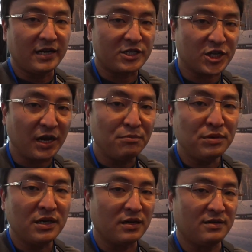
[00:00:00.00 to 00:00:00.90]
That
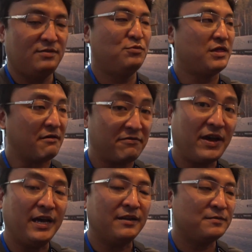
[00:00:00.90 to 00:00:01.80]
chamber with that
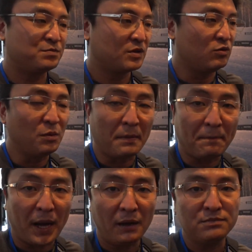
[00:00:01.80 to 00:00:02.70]
fan will be
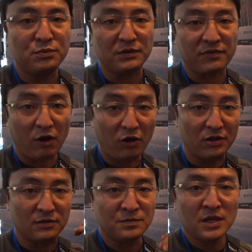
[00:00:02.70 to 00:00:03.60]
pumped with
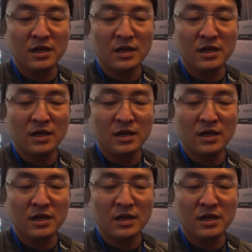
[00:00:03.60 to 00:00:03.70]
oil,